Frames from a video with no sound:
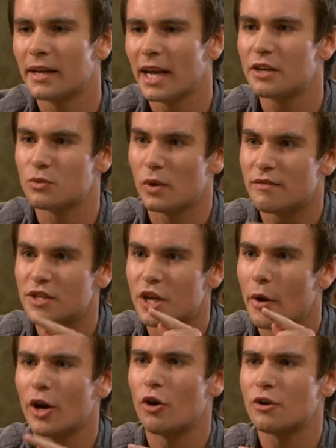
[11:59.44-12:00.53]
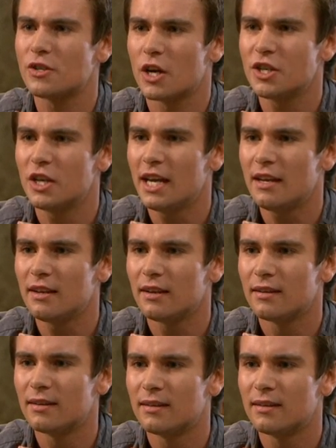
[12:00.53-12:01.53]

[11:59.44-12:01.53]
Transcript: Okay, because whatever's going on inside your head,